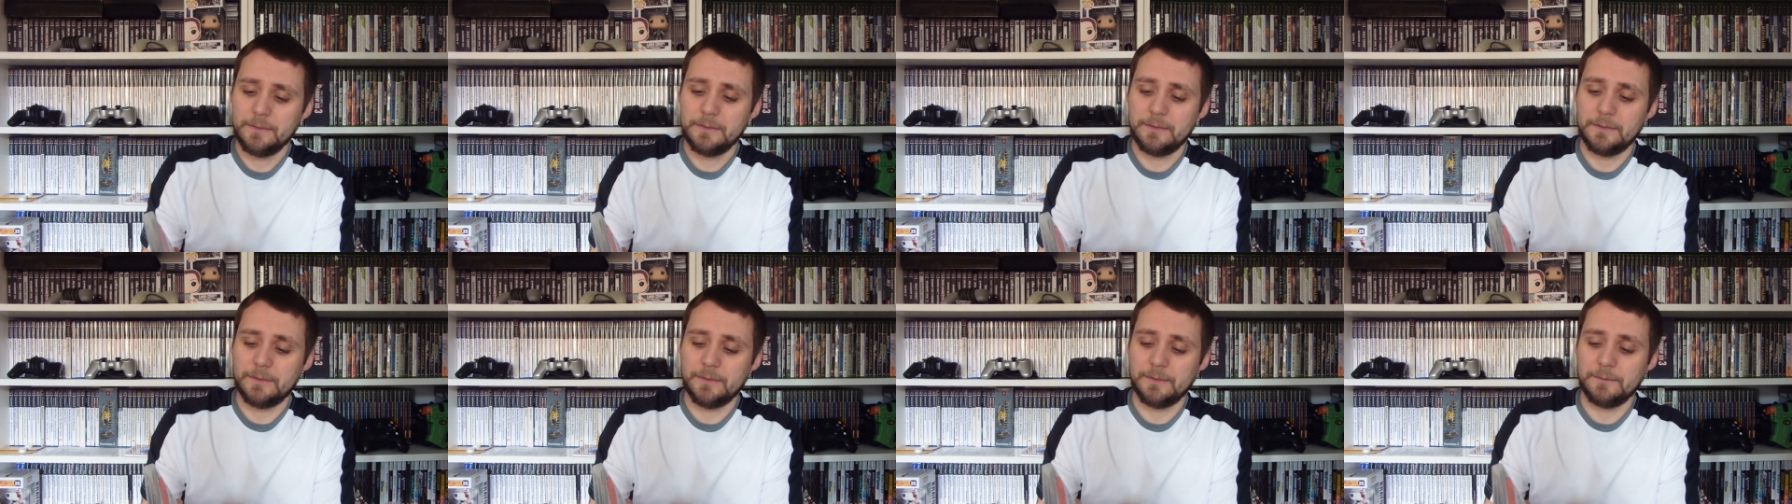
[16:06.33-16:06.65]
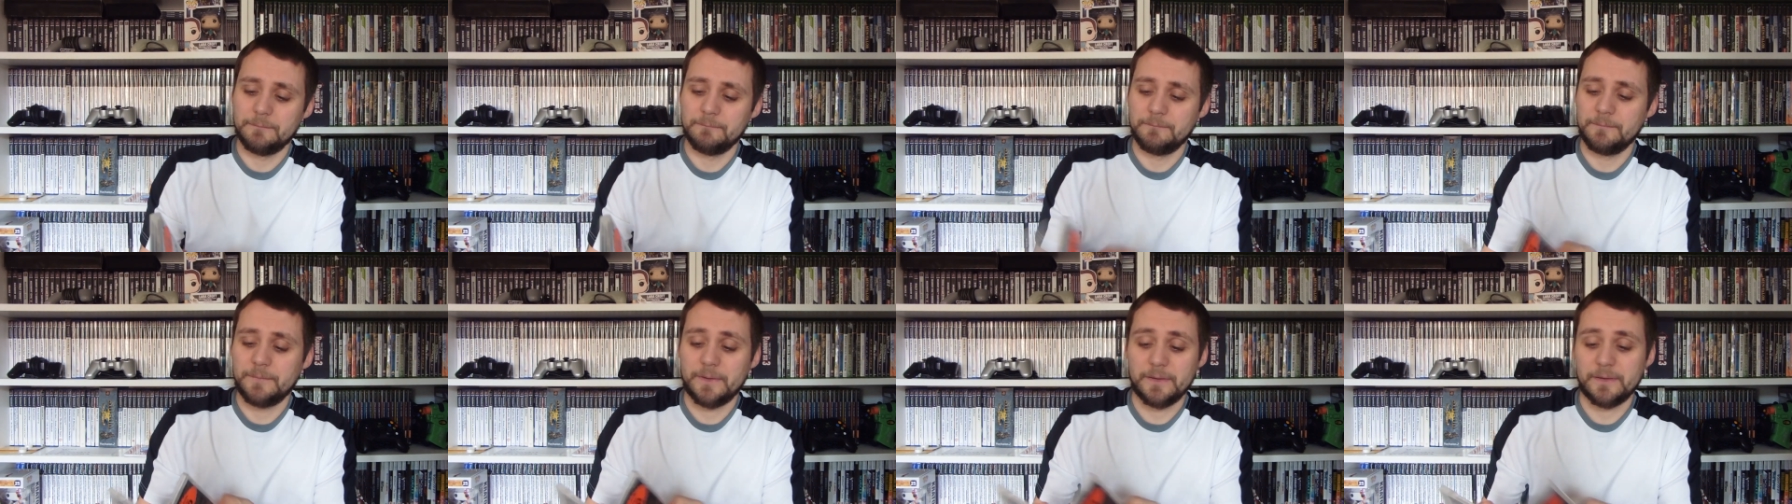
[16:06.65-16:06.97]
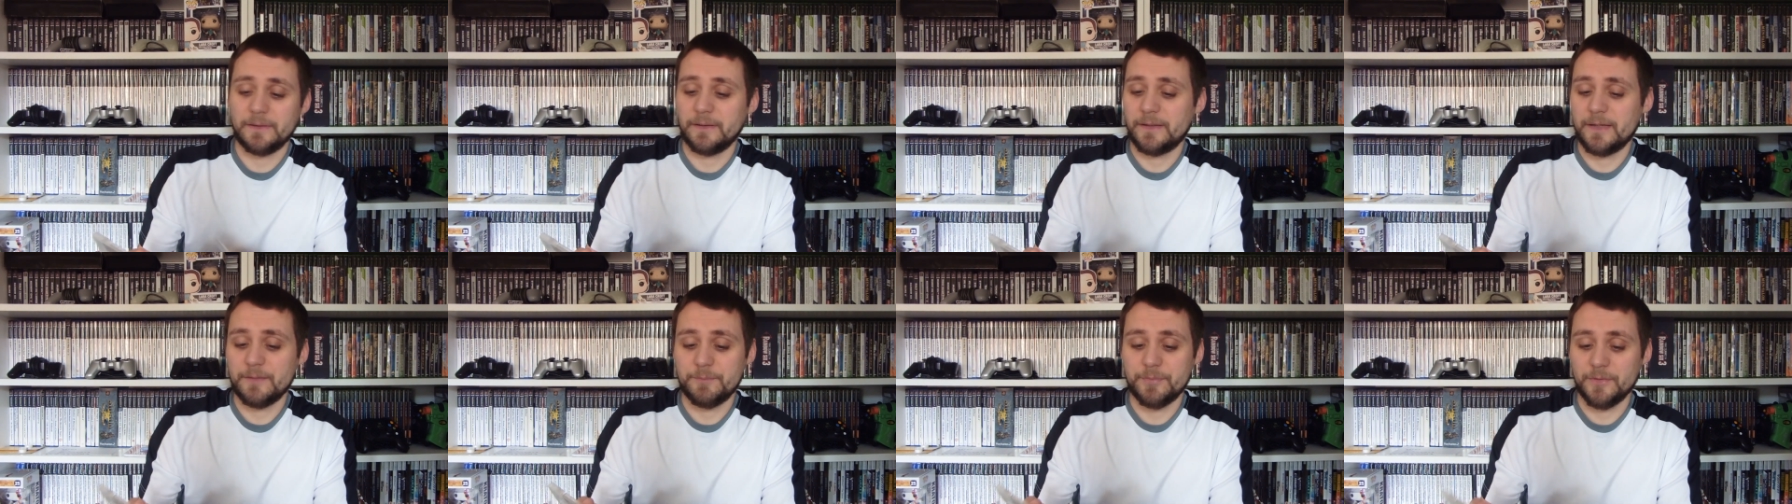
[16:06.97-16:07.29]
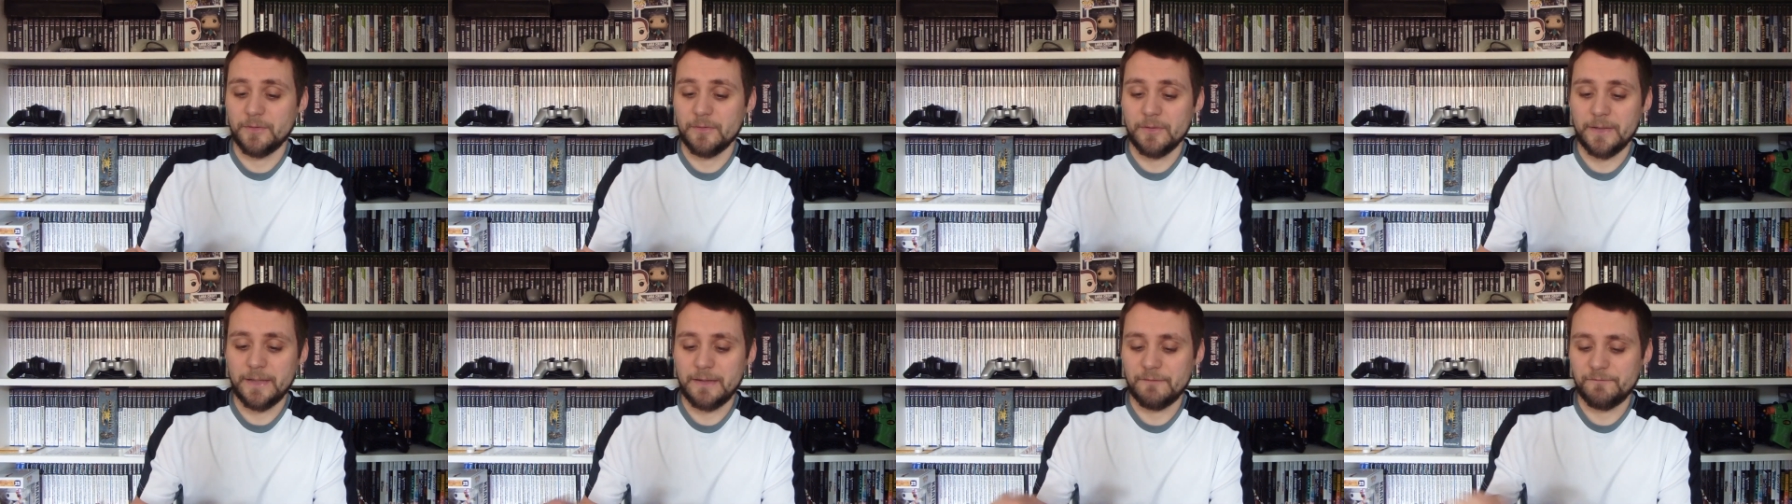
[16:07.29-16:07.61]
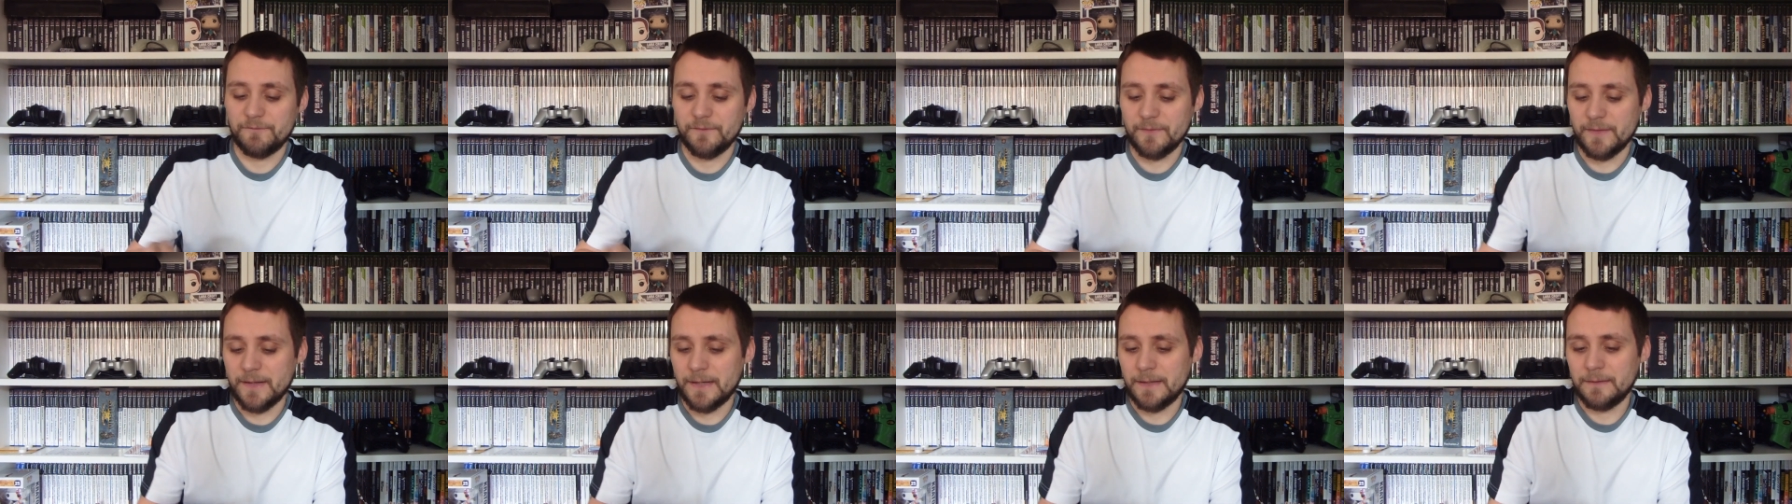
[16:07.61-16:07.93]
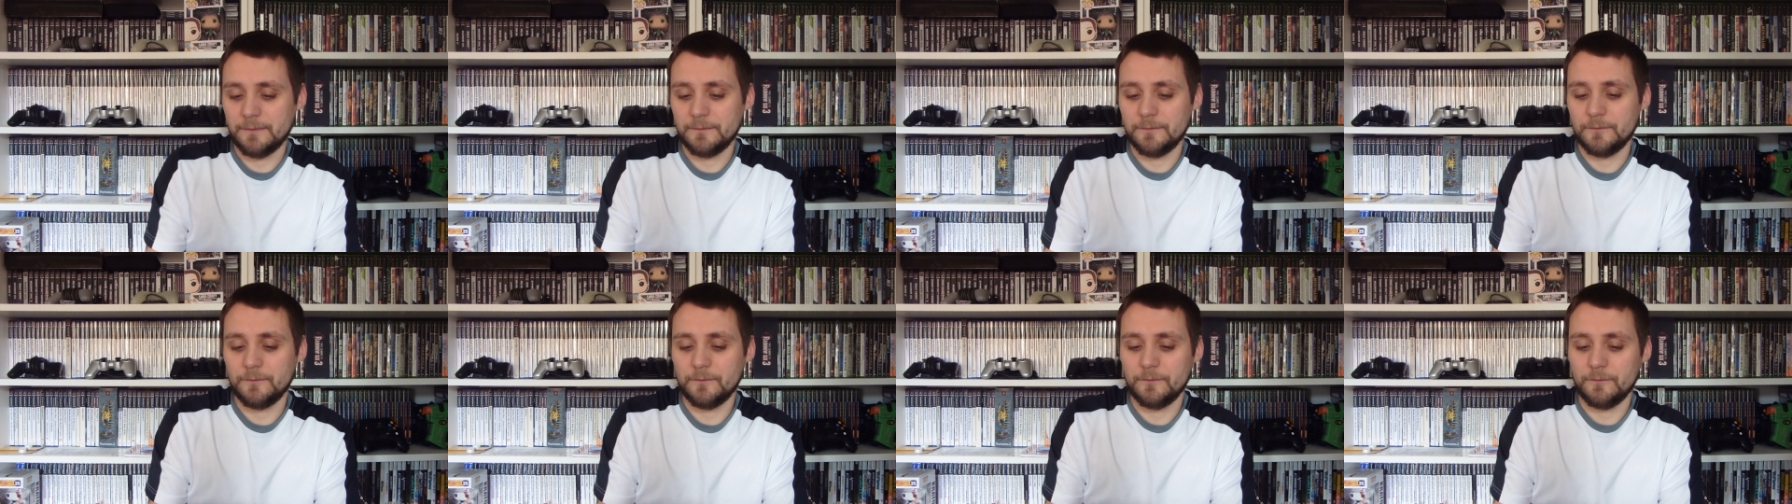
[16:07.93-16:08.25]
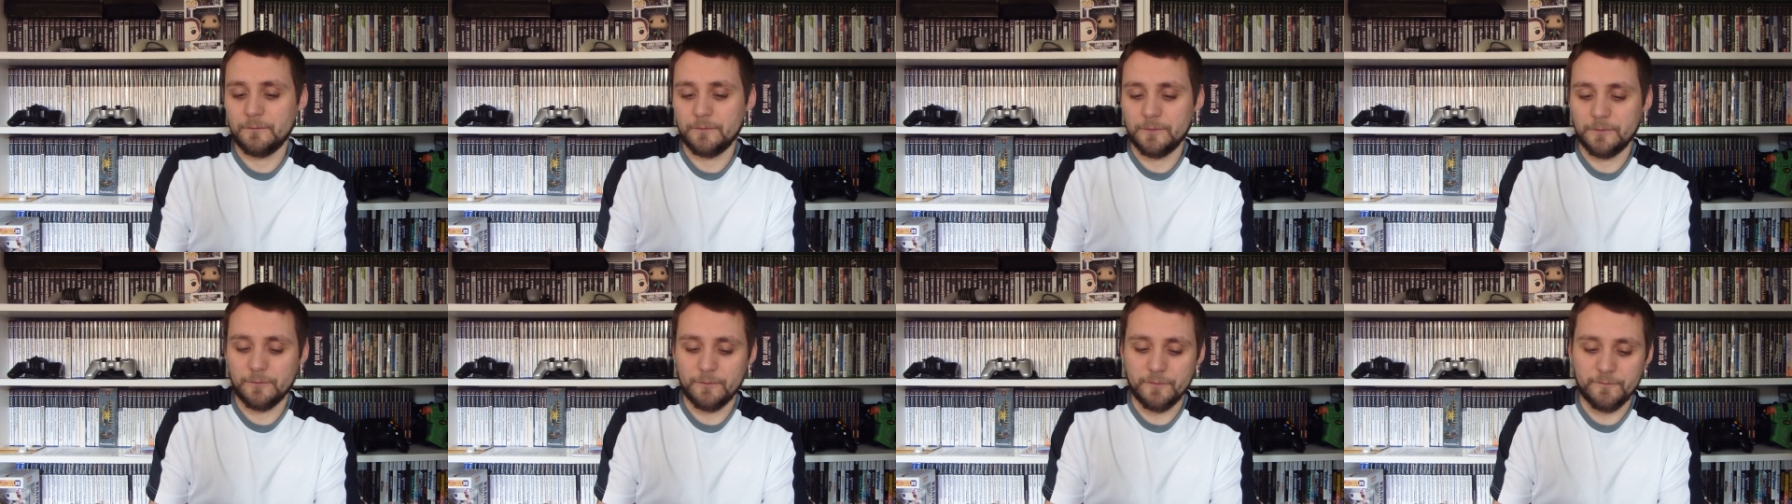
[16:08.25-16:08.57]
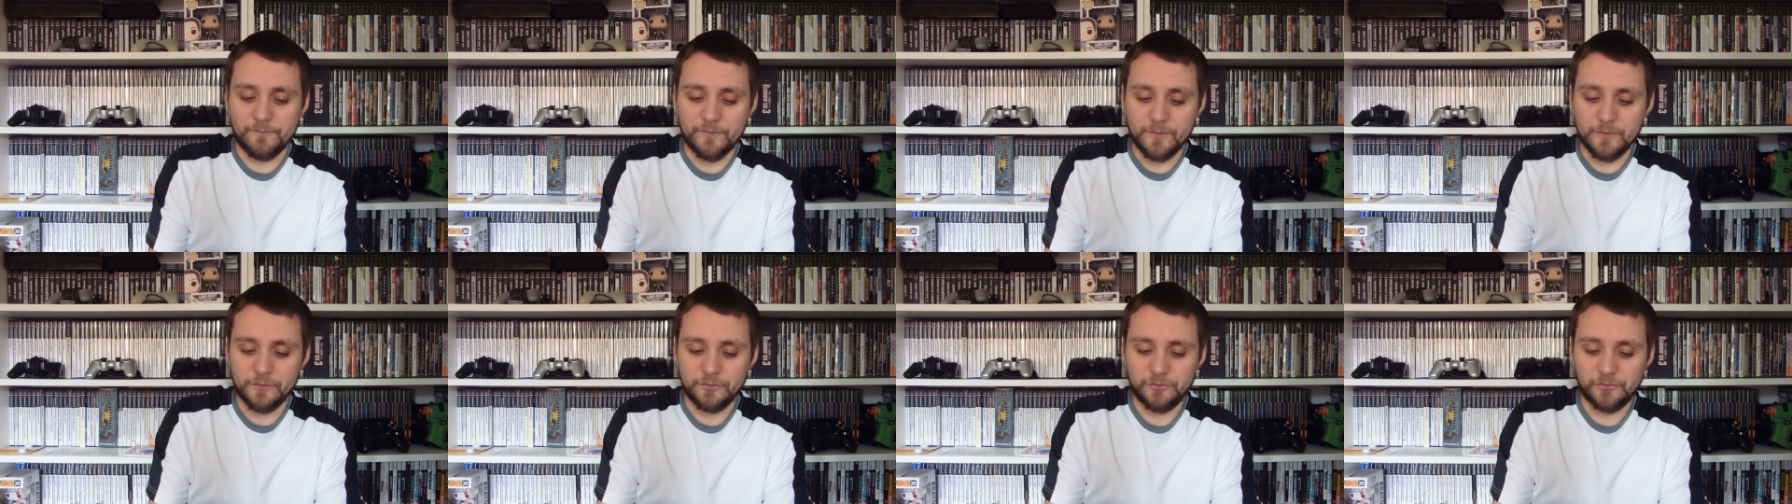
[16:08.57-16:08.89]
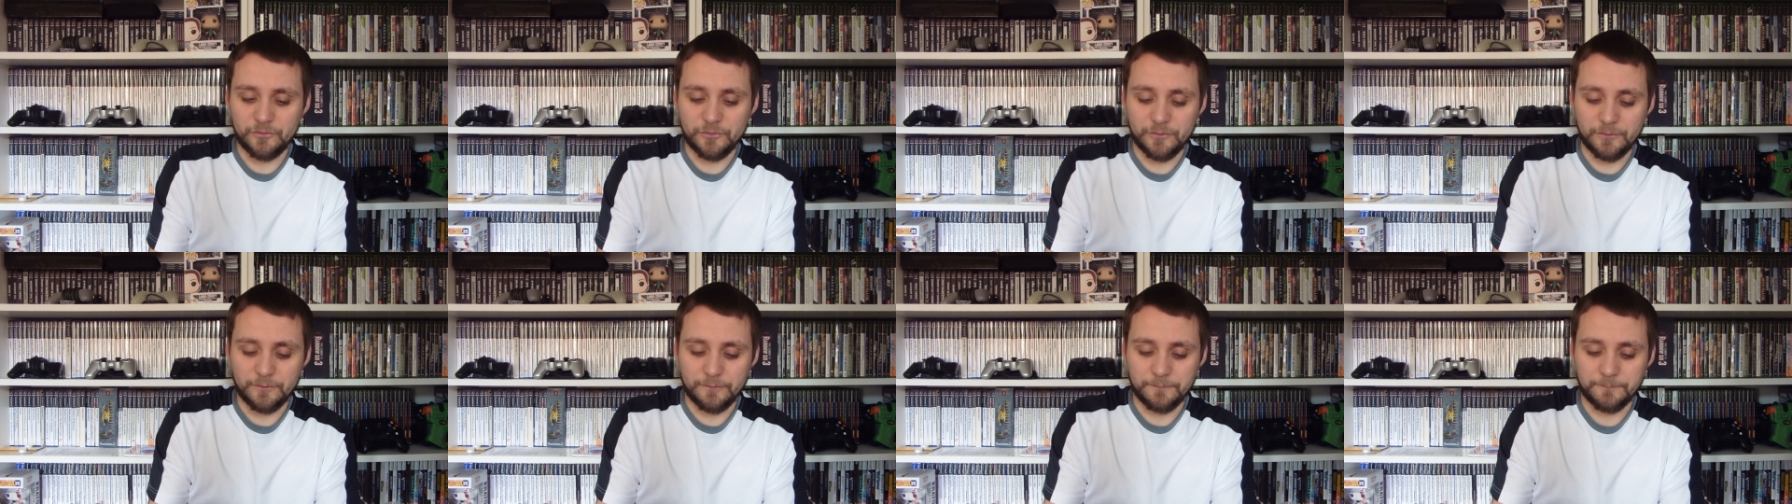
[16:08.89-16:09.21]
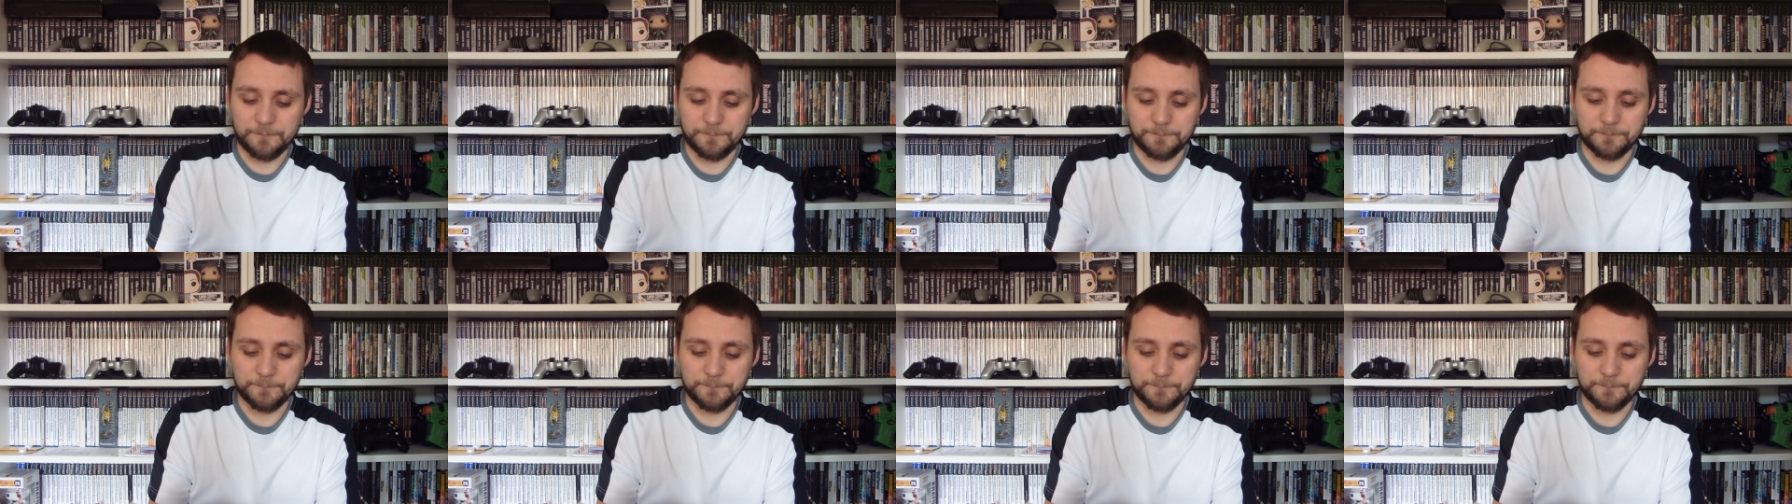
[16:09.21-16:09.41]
Um, I can keep an eye out for that or another version.